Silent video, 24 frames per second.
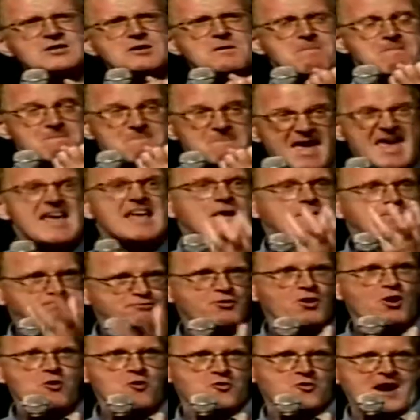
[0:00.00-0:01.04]
to make
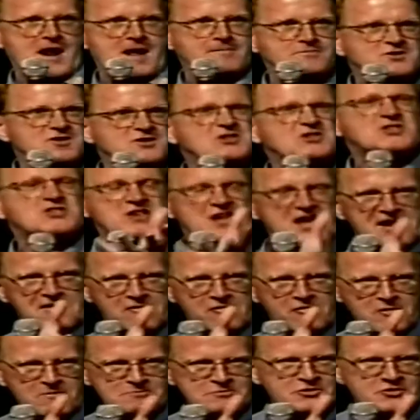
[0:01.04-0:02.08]
programs and sell
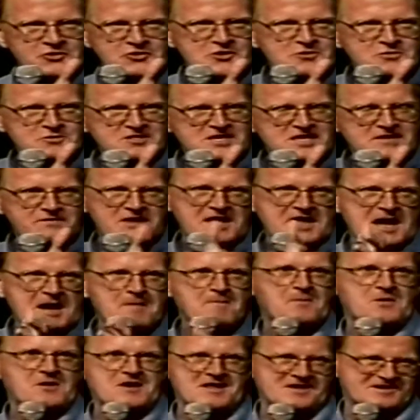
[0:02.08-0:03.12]
them to the new TV
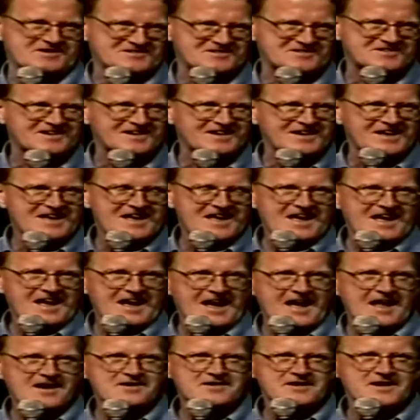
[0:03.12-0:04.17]
companies.
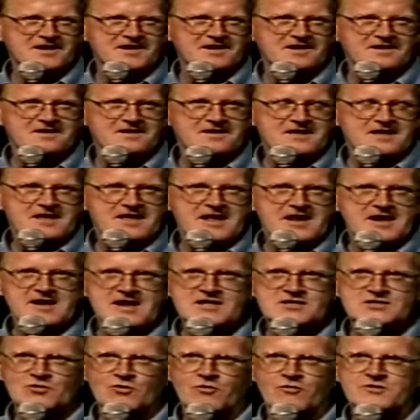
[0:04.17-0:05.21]
And he
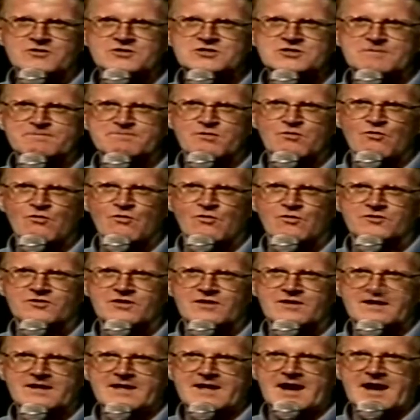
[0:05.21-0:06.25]
needs all the support
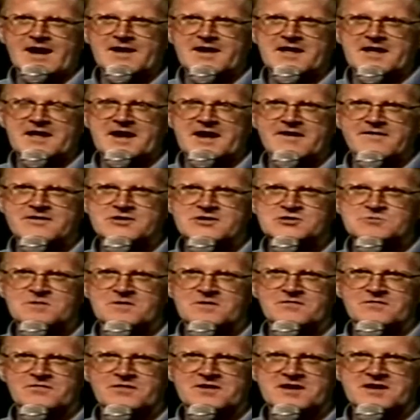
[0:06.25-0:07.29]
and
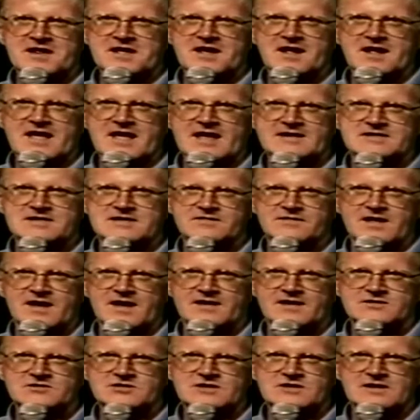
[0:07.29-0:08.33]
encouragement that he can get in
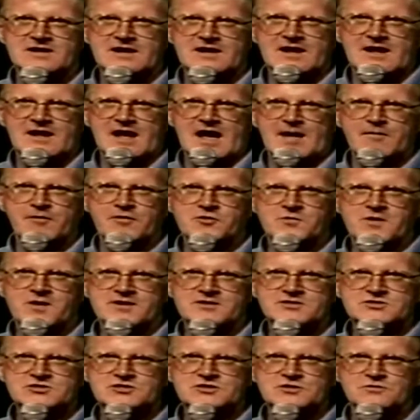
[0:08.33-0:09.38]
that. I'm going to
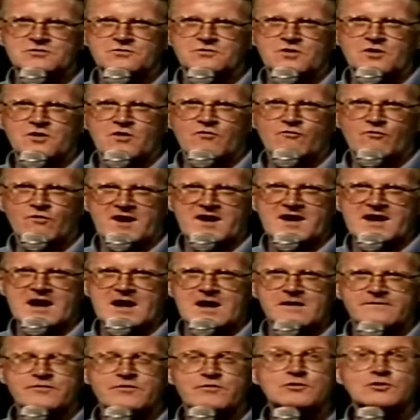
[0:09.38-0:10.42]
ask you right
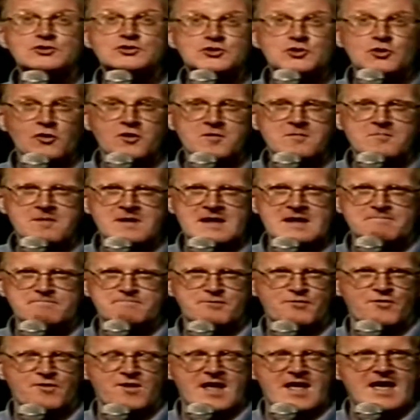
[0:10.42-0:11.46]
now if you'd join me in
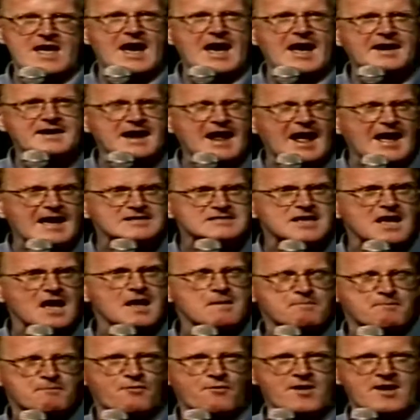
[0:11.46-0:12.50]
prayer. And as I
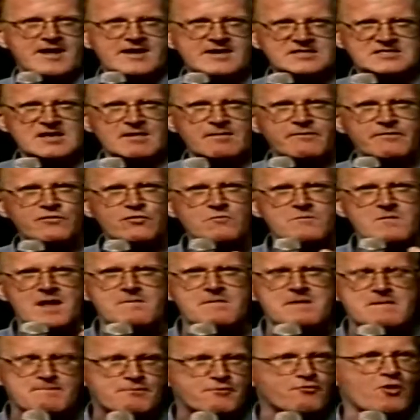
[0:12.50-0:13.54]
pray, some of you may
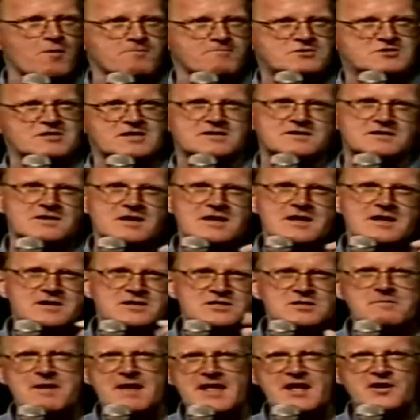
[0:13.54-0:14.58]
be prompted
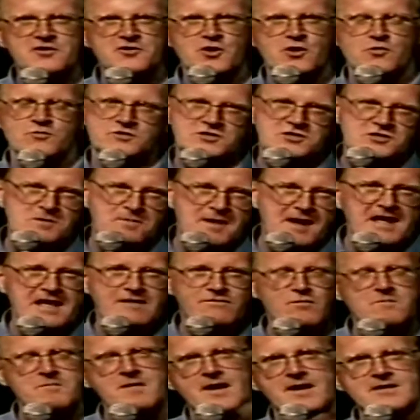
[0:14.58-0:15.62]
to make a note in the back
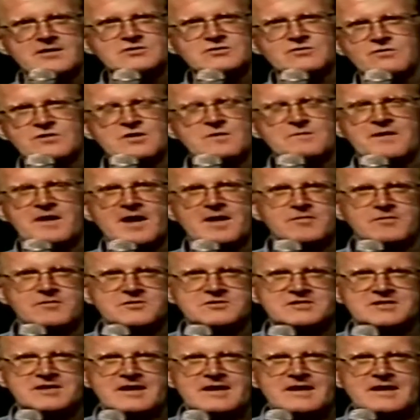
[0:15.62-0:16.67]
of your minds or in your
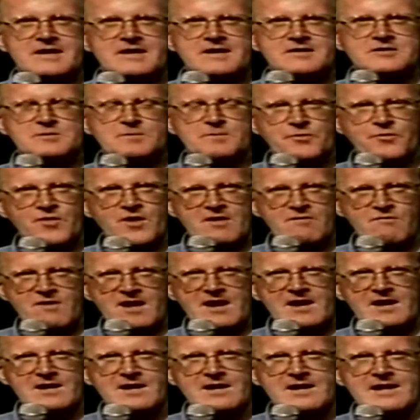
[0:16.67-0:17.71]
Bibles to pray
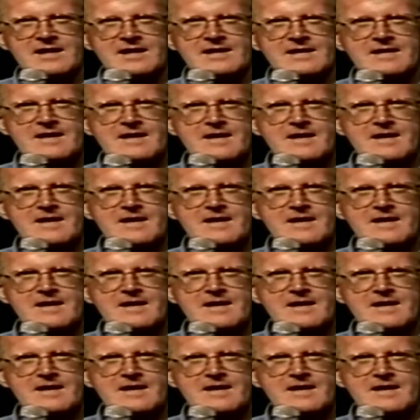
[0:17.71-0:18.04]
regularly